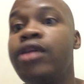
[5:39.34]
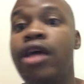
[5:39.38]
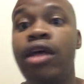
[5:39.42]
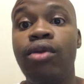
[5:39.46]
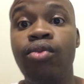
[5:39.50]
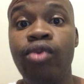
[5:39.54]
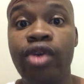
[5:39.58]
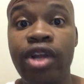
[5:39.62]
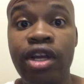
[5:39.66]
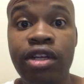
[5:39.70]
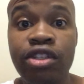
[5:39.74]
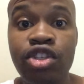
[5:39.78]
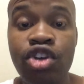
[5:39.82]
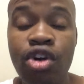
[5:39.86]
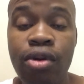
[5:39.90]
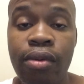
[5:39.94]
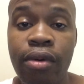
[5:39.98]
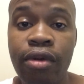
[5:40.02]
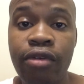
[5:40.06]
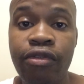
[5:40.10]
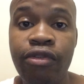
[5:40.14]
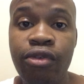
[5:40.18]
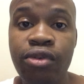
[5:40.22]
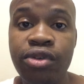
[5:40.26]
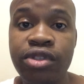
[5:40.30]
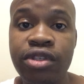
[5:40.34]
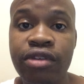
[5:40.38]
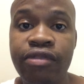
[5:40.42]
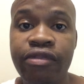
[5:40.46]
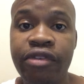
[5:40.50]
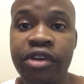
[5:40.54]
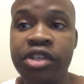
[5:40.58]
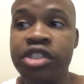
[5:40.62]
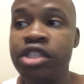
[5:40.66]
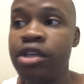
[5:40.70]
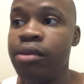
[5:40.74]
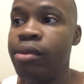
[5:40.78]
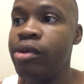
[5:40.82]
when I talk about frozen
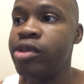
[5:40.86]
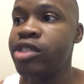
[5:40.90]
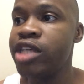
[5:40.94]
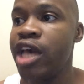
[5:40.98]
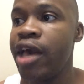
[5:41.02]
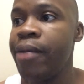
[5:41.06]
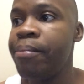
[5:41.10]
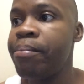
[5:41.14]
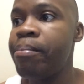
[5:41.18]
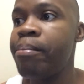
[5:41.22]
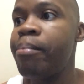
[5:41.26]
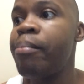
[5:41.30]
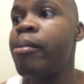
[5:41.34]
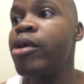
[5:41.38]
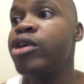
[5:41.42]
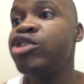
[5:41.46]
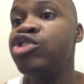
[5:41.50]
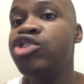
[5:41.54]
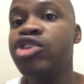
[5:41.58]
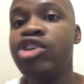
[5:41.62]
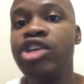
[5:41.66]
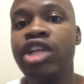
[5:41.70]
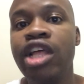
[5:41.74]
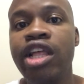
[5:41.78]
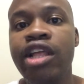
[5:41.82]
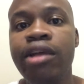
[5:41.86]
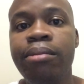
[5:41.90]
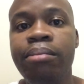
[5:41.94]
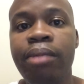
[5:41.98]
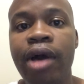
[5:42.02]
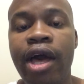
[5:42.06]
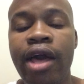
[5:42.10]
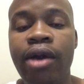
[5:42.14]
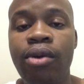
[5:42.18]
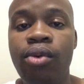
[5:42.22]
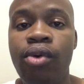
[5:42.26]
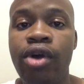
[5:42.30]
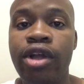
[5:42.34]
vegetables, I particularly
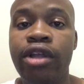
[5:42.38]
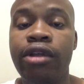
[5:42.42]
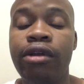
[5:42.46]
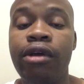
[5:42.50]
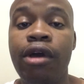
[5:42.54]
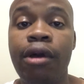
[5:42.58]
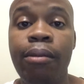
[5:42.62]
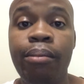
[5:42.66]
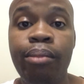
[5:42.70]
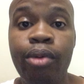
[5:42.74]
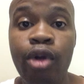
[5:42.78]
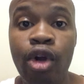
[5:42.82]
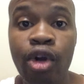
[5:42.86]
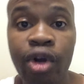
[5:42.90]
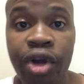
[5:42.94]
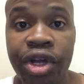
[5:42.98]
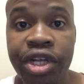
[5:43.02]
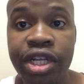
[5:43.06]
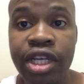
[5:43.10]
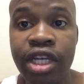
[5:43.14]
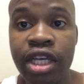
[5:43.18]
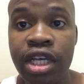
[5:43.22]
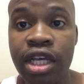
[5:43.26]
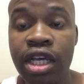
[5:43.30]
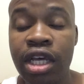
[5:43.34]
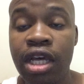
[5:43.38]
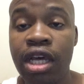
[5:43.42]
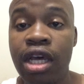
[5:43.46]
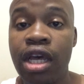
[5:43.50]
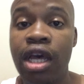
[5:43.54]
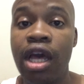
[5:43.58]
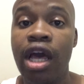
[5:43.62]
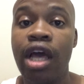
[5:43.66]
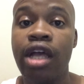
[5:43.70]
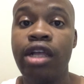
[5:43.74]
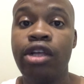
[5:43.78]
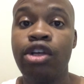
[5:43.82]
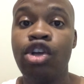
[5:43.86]
buy what broccoli
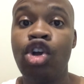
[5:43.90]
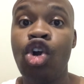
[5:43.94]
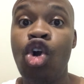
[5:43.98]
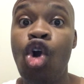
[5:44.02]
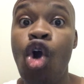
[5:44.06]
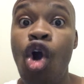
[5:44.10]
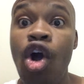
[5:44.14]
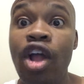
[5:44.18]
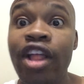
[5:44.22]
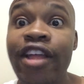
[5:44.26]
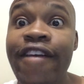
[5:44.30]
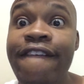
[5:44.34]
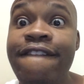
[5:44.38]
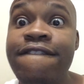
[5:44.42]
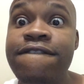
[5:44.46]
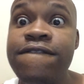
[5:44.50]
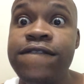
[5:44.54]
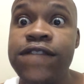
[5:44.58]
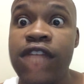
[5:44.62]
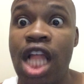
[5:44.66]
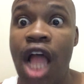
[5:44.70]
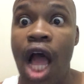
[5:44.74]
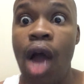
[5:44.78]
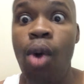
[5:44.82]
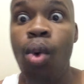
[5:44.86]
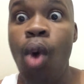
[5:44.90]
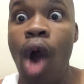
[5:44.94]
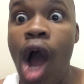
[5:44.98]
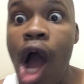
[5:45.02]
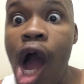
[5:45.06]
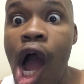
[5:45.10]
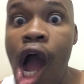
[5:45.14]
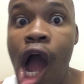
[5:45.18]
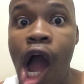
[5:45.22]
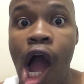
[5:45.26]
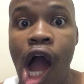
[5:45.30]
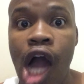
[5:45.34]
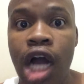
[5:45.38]
and
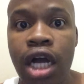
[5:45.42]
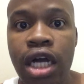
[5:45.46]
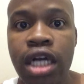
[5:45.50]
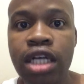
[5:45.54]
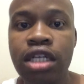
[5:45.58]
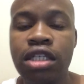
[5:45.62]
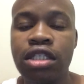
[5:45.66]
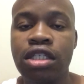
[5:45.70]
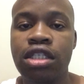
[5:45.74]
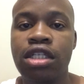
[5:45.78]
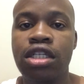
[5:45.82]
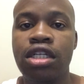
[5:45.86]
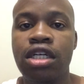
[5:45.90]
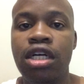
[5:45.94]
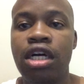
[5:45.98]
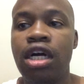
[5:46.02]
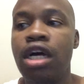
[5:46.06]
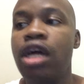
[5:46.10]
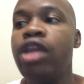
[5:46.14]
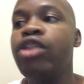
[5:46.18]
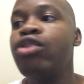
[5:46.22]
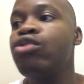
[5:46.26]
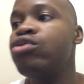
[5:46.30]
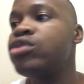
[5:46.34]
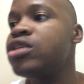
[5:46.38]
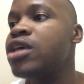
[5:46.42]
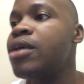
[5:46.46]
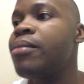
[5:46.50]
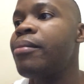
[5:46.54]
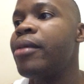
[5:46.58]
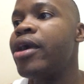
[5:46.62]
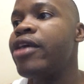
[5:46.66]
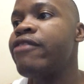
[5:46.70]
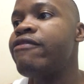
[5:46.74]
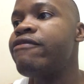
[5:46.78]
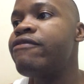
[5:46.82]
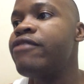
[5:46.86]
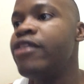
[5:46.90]
cauliflower. Those are
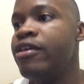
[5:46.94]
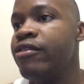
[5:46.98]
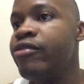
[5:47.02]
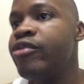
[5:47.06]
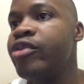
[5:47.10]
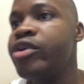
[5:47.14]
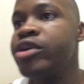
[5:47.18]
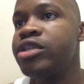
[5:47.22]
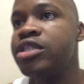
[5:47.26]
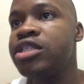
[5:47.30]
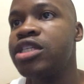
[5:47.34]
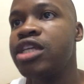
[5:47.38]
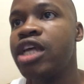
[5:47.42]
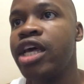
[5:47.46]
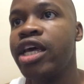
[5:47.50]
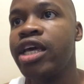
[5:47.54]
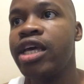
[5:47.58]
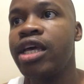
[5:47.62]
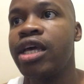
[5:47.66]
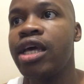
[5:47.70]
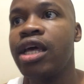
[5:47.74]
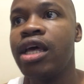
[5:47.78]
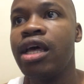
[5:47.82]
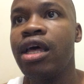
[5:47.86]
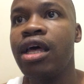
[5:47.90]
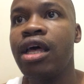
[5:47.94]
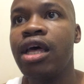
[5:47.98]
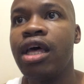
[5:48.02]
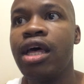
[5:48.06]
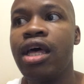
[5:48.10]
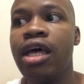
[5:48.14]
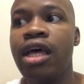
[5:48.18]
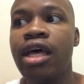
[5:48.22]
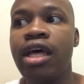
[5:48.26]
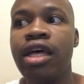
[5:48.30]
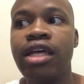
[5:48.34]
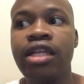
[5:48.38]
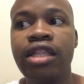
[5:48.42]
my favorites. Like
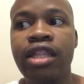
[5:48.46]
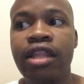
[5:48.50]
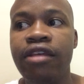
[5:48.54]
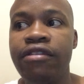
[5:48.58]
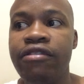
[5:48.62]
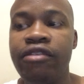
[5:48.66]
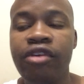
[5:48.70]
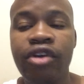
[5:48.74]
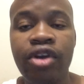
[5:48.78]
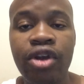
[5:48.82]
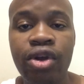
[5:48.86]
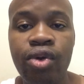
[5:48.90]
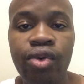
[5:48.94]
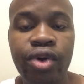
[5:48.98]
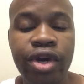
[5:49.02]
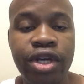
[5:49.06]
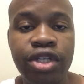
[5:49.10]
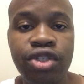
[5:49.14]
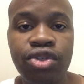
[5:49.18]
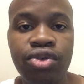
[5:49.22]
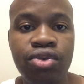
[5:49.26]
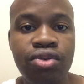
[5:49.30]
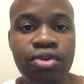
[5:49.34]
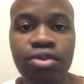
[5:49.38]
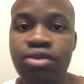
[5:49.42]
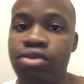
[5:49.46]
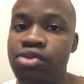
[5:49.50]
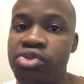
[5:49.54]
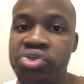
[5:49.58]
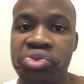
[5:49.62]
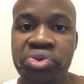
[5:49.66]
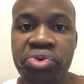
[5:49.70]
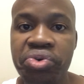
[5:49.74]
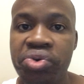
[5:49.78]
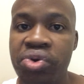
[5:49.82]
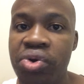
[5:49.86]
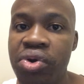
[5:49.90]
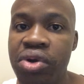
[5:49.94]
they're very quick to
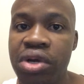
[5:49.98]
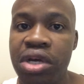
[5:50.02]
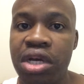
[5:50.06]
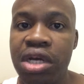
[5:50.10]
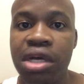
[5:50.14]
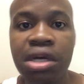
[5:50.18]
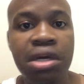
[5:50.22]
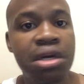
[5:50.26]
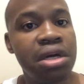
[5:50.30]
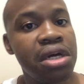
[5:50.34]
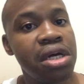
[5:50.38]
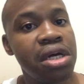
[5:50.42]
cook,